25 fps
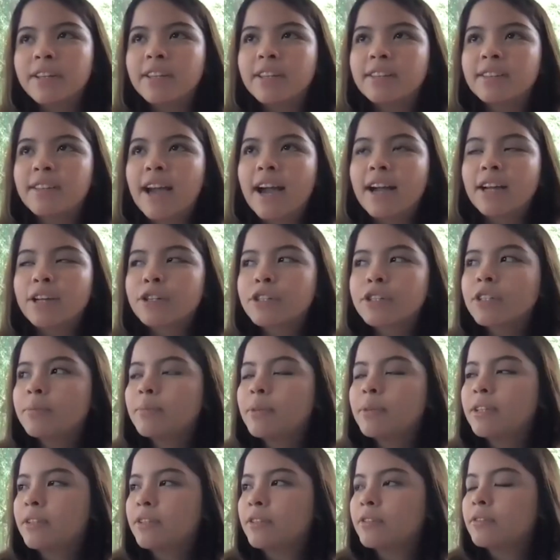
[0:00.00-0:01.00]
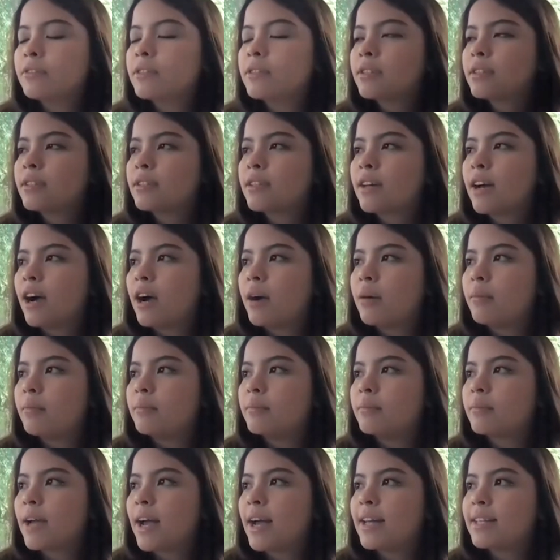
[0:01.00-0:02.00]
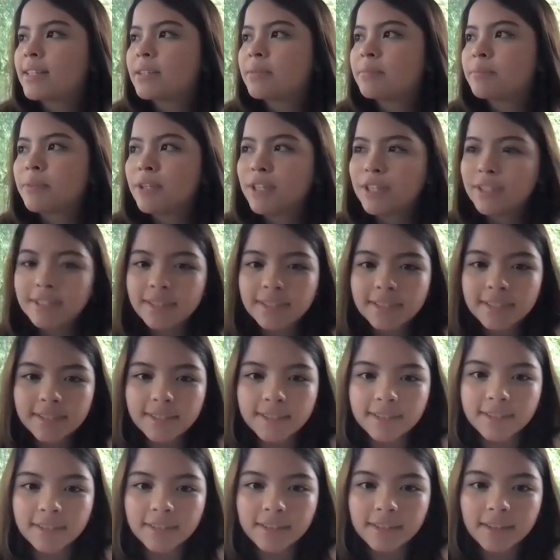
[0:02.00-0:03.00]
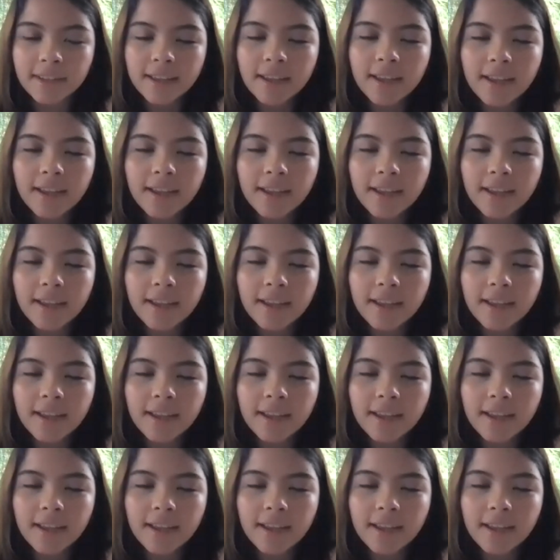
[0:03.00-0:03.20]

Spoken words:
can actually be used as a means to